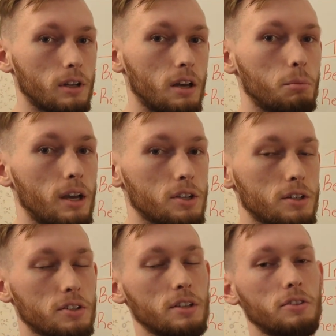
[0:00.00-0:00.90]
Okay,
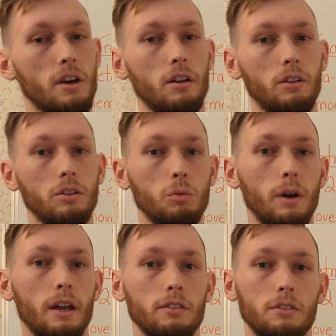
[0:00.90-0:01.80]
patients can tell
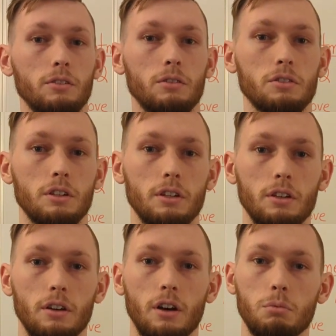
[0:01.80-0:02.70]
when nursing
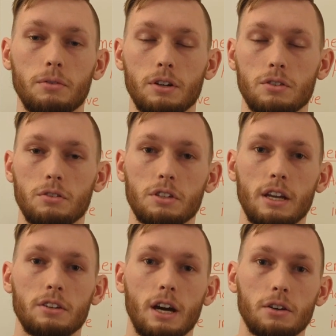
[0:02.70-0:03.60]
professionals
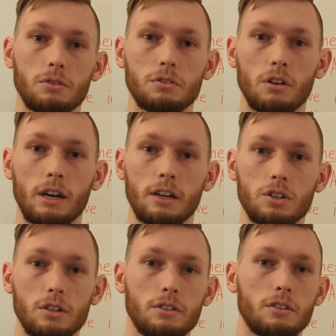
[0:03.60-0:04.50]
and doctors are
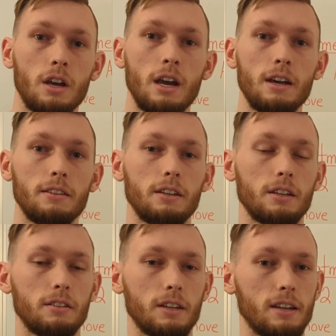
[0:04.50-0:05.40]
anxious. They
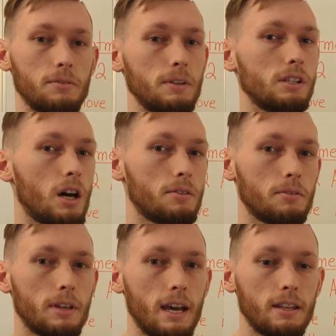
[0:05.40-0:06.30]
can kind of feed off
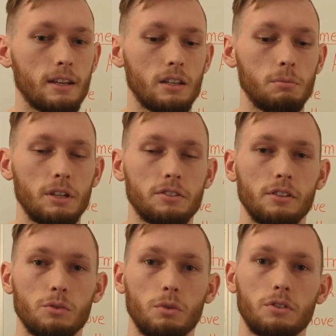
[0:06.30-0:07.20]
of that, and it makes
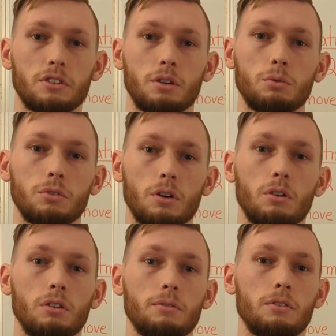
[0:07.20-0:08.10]
things worse. They will
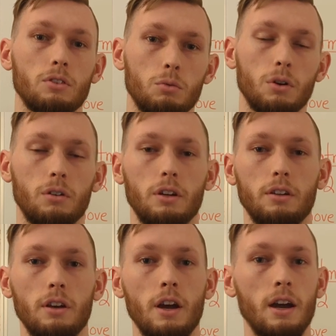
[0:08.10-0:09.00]
know if you're
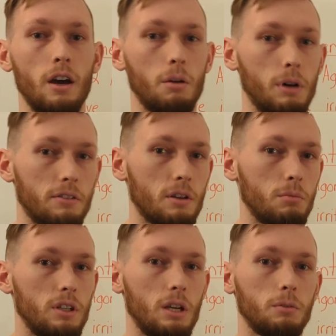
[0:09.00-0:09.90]
worried about them
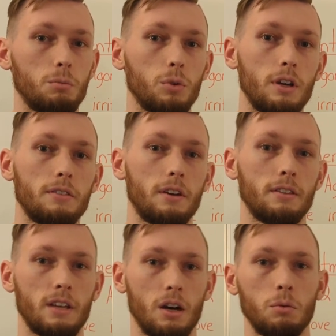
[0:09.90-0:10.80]
being able to breathe,
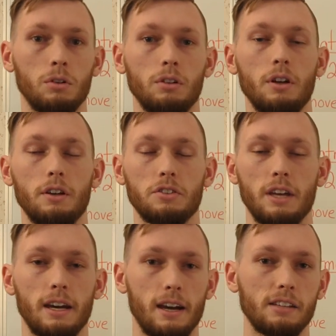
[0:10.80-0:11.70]
and that will
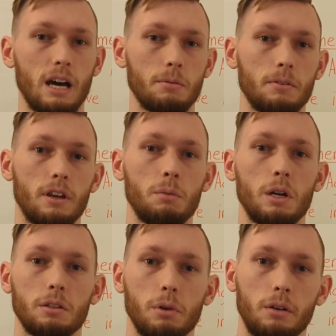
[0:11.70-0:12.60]
stack on top of it and
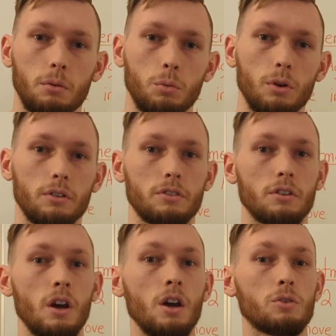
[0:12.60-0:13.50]
make the problem
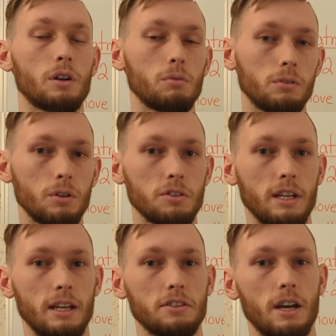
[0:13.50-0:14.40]
worse. Try to reduce
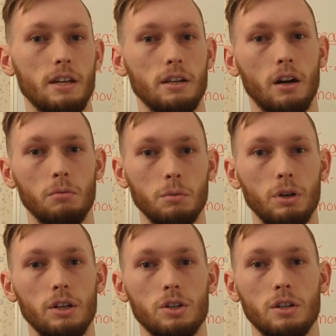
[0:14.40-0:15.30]
that anxiety, calm the
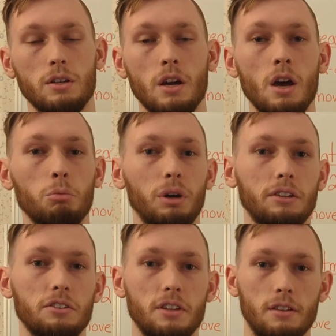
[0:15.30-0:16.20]
patient,
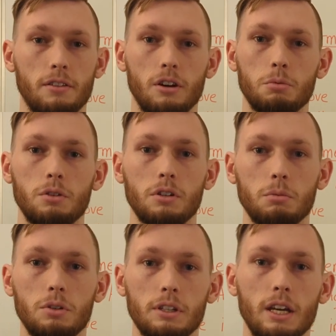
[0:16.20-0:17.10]
practice that therapeutic
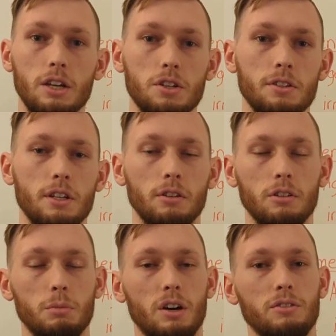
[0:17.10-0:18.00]
communication that you
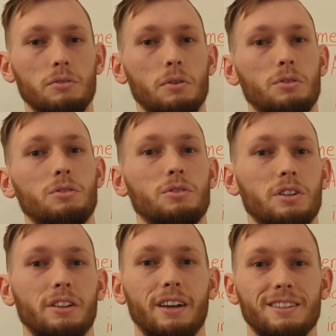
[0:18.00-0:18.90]
learned about in your first
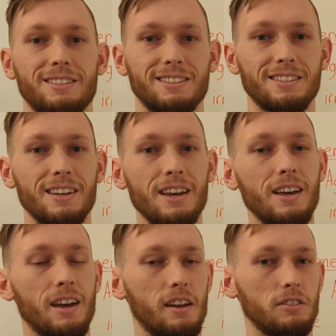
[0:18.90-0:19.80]
nursing classes,
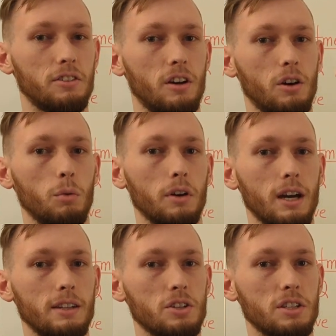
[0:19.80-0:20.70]
and work
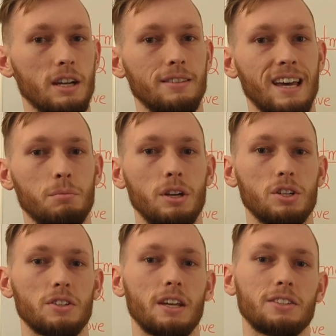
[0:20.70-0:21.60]
on just getting that
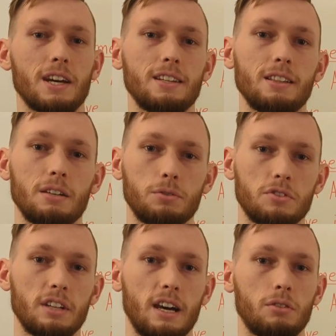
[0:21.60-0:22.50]
patient's anxiety
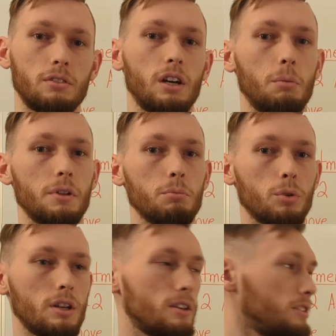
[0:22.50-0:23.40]
levels down, help them
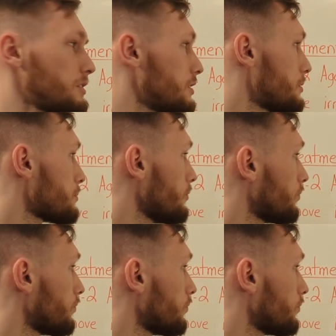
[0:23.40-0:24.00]
breathe easier.